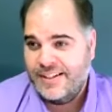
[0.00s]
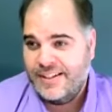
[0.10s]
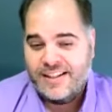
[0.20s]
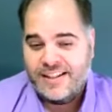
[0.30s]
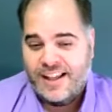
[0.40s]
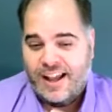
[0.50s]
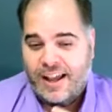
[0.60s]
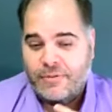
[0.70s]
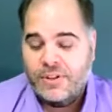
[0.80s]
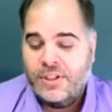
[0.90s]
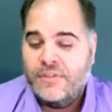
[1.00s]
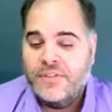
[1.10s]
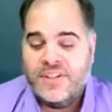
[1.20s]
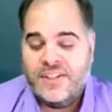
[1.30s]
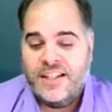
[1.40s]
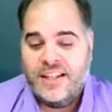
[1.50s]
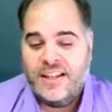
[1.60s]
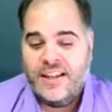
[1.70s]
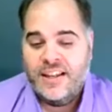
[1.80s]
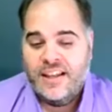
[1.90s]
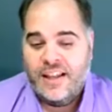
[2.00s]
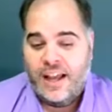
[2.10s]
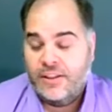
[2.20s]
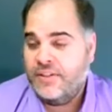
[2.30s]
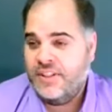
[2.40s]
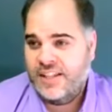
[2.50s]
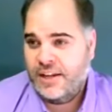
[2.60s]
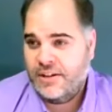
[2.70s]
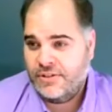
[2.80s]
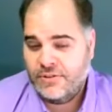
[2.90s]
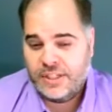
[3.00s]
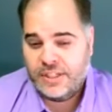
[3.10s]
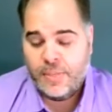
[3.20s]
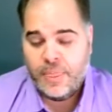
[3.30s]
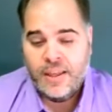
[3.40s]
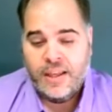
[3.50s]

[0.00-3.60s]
because I'd love to see how you're doing it.